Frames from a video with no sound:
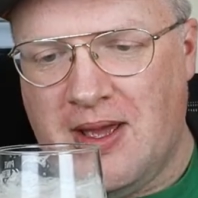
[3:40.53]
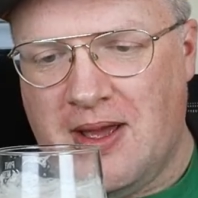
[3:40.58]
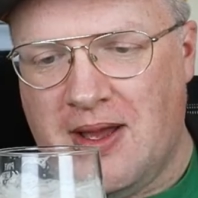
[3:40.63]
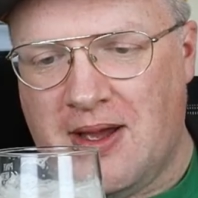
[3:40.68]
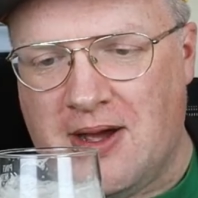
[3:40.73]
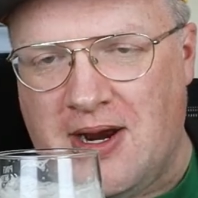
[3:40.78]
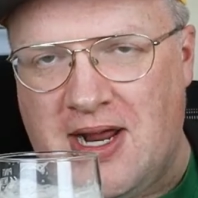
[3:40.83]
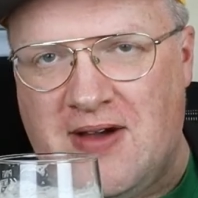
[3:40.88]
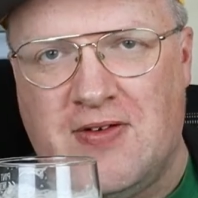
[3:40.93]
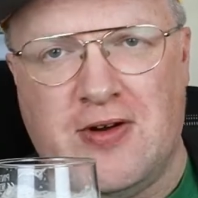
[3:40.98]

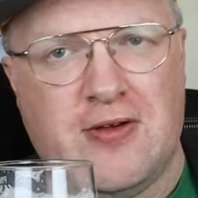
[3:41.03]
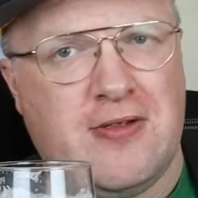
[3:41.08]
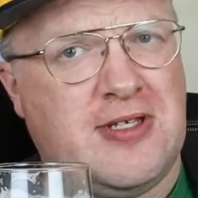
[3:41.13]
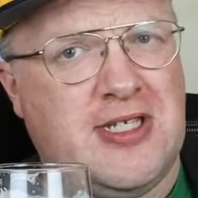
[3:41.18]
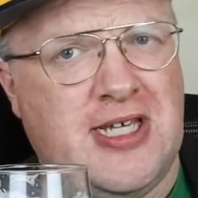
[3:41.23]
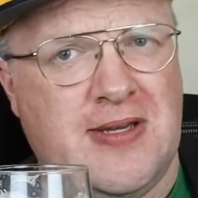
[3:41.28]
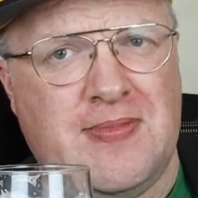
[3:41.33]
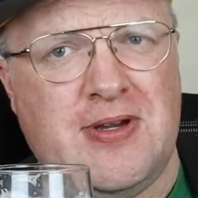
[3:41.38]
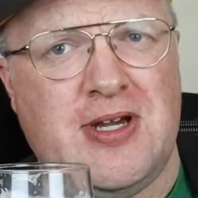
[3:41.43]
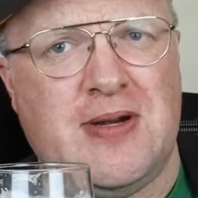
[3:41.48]
gonna have another
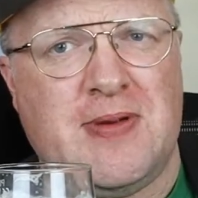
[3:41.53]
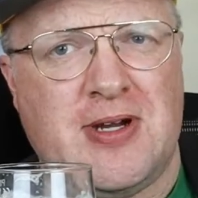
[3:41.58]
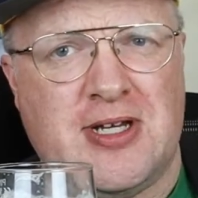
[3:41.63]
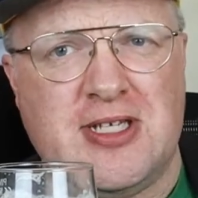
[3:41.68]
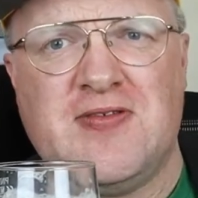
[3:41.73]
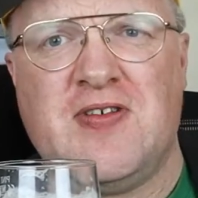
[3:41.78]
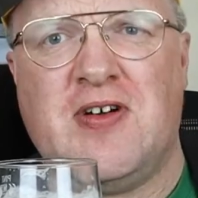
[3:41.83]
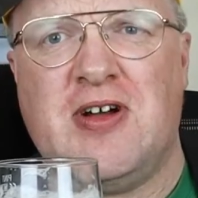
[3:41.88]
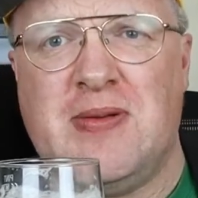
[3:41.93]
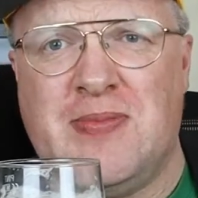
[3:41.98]
sip here because
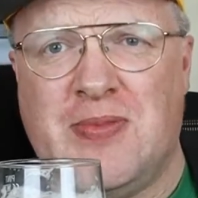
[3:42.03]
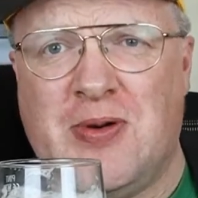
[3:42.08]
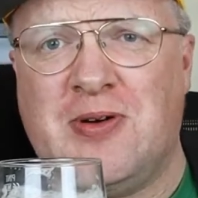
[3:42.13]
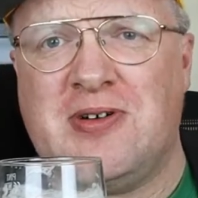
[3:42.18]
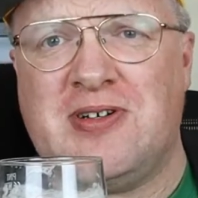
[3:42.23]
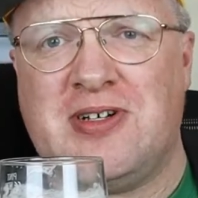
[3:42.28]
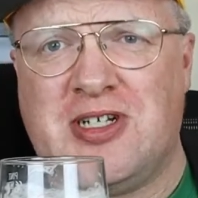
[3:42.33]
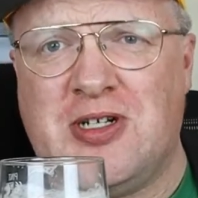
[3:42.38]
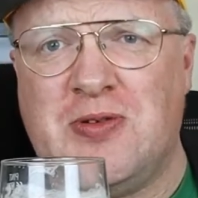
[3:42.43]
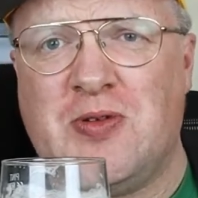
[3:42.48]
it's very
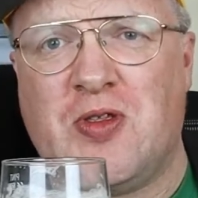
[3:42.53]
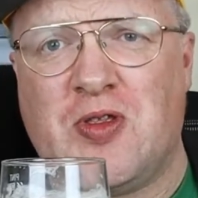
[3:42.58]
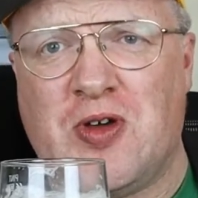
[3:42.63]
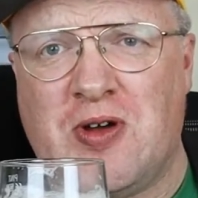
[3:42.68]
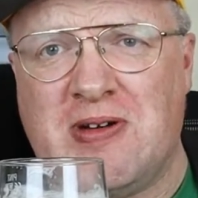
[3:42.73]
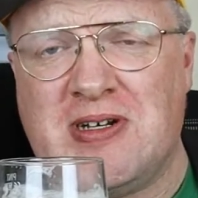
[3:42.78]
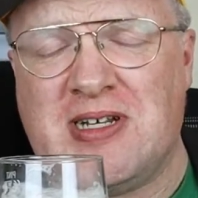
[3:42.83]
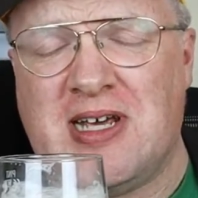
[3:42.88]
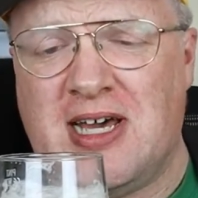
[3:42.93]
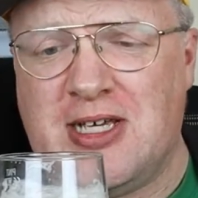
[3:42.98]
important to do a
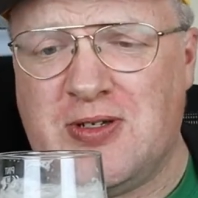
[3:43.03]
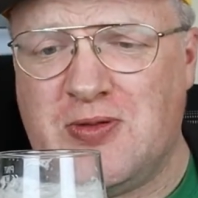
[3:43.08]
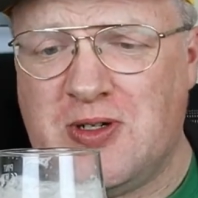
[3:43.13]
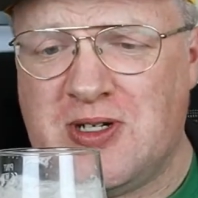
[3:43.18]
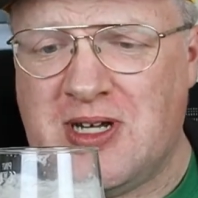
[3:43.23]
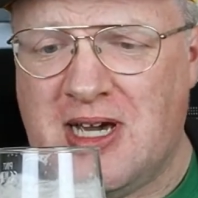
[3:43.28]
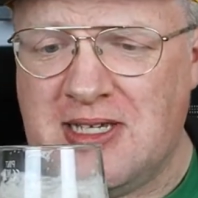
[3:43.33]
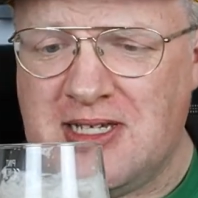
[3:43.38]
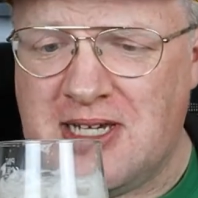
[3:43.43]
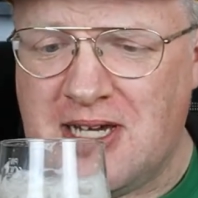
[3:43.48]
thorough test when
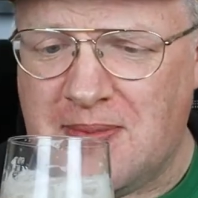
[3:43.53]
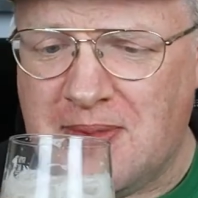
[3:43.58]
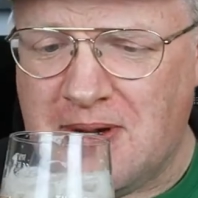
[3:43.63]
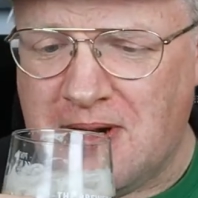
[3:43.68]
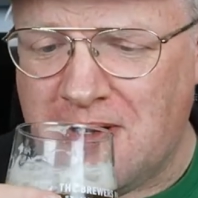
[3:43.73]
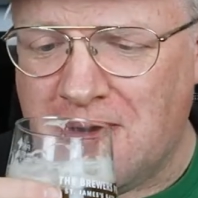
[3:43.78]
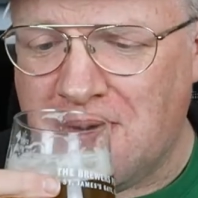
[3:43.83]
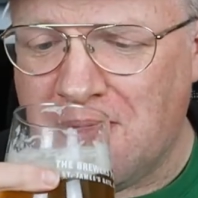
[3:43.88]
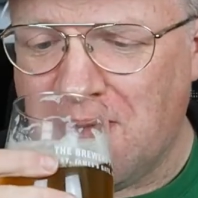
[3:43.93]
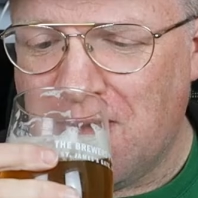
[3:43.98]
you're tasting a
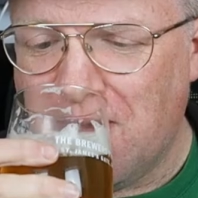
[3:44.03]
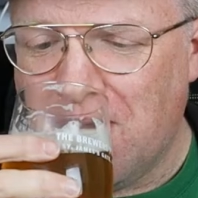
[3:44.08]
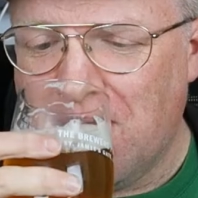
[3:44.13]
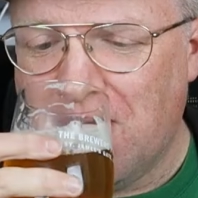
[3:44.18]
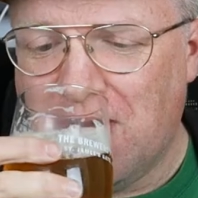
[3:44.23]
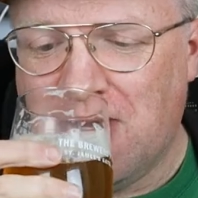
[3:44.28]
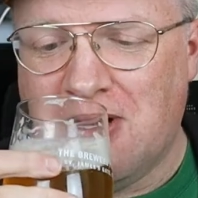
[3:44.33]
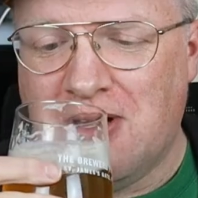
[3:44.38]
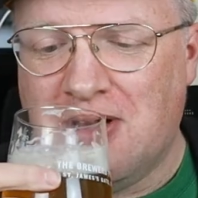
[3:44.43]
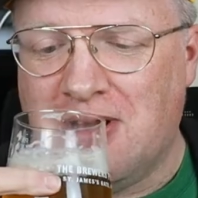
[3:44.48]
beer.
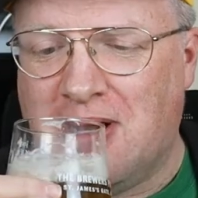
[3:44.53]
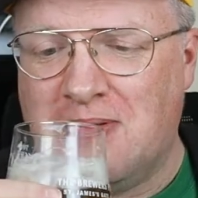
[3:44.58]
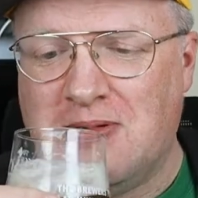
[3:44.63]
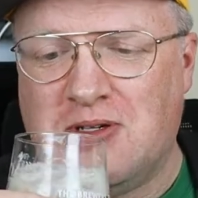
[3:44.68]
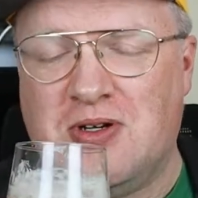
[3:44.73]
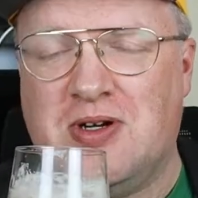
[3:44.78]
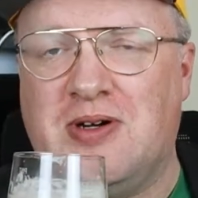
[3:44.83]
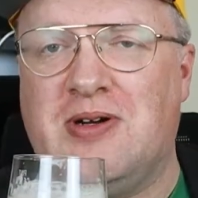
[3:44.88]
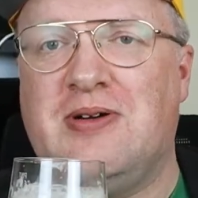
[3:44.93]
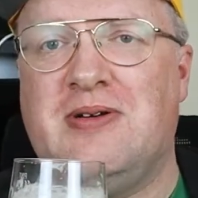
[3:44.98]
I'm
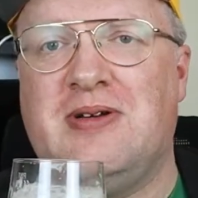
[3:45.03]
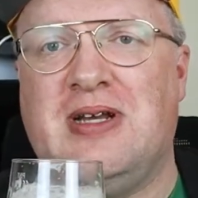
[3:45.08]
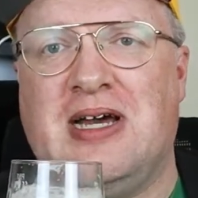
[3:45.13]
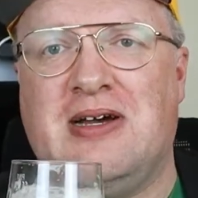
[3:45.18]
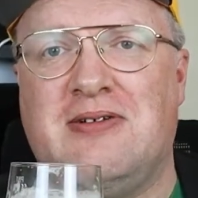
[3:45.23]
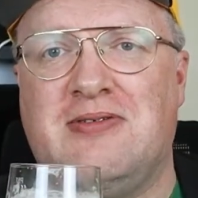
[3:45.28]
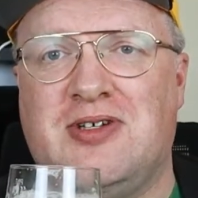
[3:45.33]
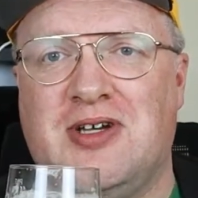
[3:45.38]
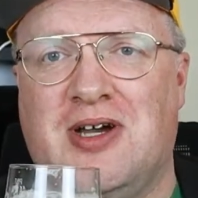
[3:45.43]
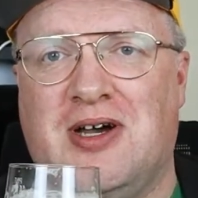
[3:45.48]
sure
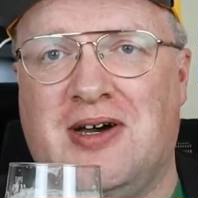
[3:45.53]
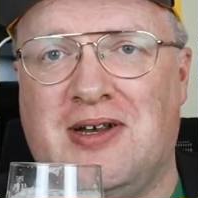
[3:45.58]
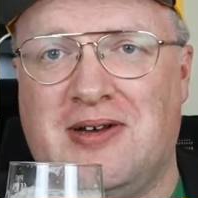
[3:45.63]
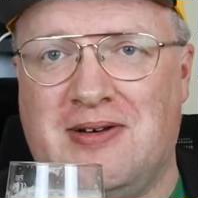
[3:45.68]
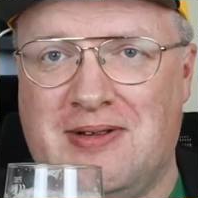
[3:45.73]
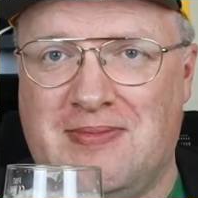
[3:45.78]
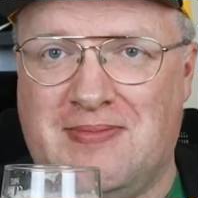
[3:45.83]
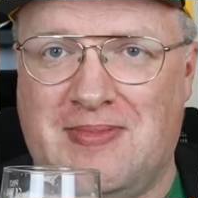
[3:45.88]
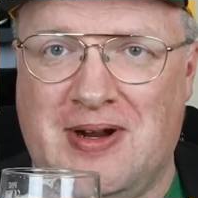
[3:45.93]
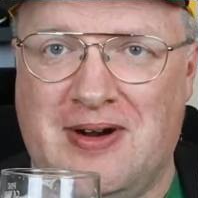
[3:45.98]
now
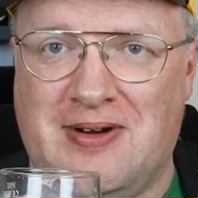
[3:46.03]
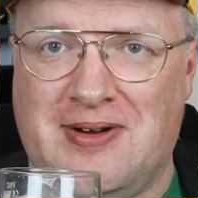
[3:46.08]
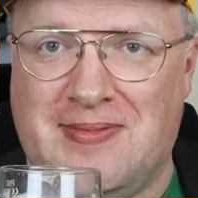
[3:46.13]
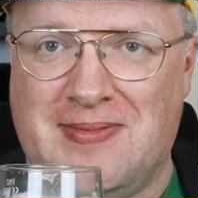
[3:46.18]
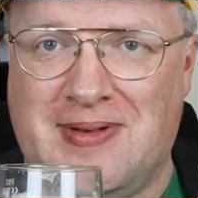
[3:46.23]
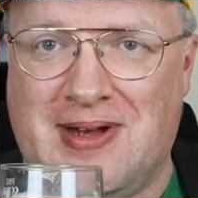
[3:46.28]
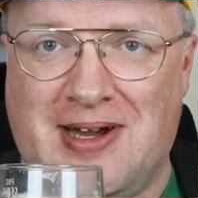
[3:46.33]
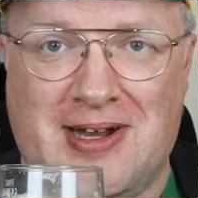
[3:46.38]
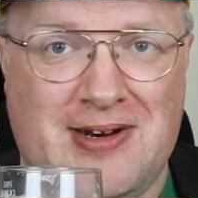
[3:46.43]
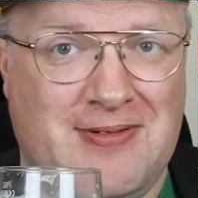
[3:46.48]
John, Beer Nut
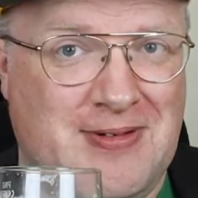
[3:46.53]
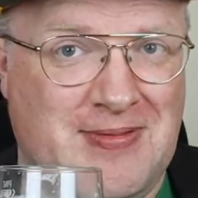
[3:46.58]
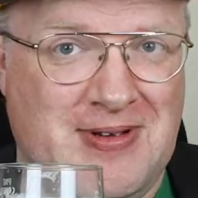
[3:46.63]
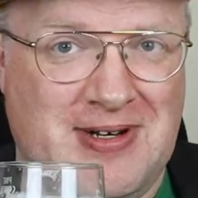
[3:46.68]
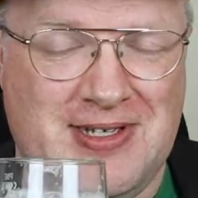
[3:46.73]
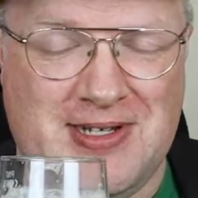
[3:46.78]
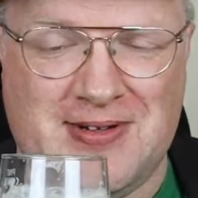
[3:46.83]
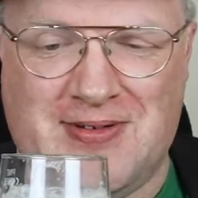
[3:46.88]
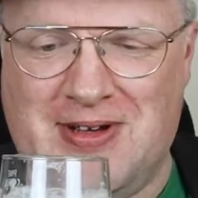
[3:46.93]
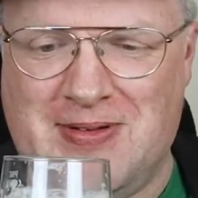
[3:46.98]
Man, will be
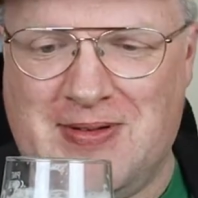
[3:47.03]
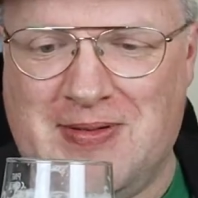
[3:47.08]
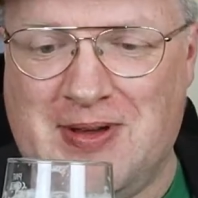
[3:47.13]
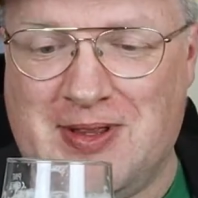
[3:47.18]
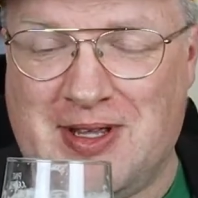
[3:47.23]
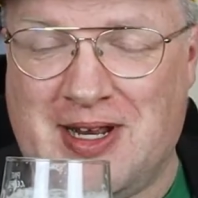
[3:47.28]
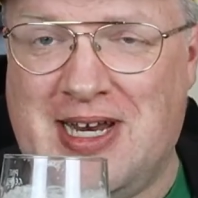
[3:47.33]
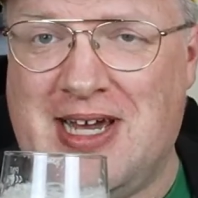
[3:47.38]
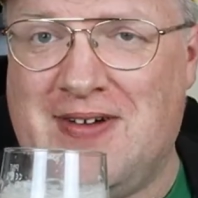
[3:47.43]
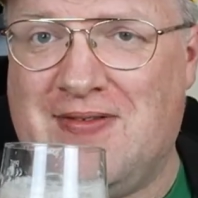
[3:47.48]
disagreeing with me
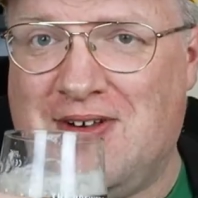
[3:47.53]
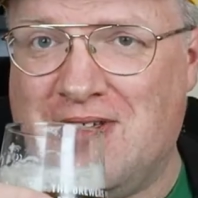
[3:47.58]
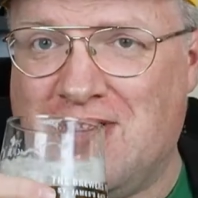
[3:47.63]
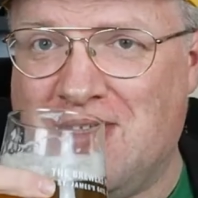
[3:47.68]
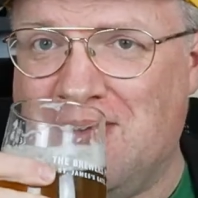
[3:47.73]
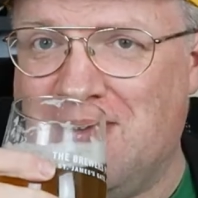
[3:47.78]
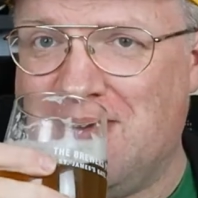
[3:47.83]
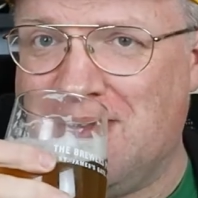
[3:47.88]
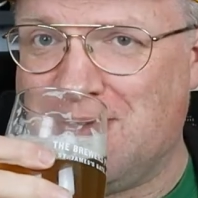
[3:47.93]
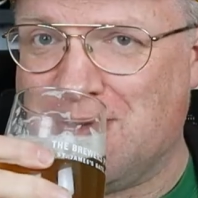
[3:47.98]
on the level of
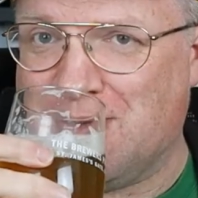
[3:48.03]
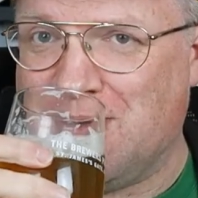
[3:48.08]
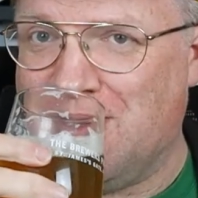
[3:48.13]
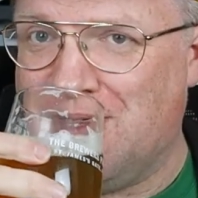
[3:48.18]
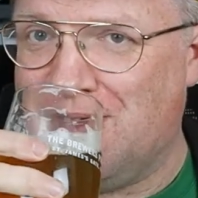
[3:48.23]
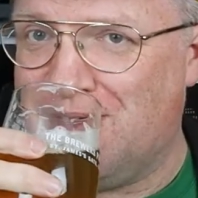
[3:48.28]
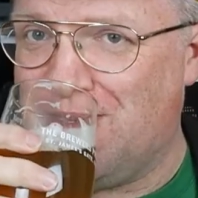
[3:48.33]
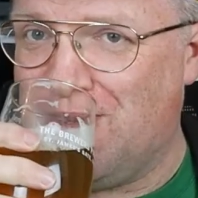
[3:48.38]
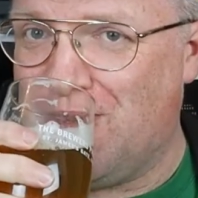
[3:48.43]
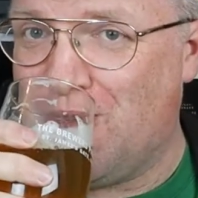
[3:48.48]
thoroughness
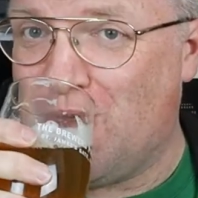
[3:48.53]
required.